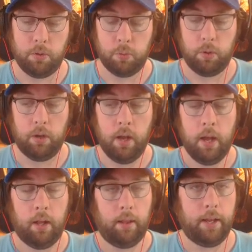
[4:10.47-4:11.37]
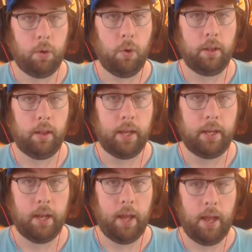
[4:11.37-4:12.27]
which were Litecoin,
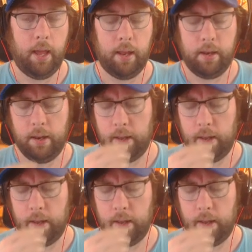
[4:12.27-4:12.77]
Link, and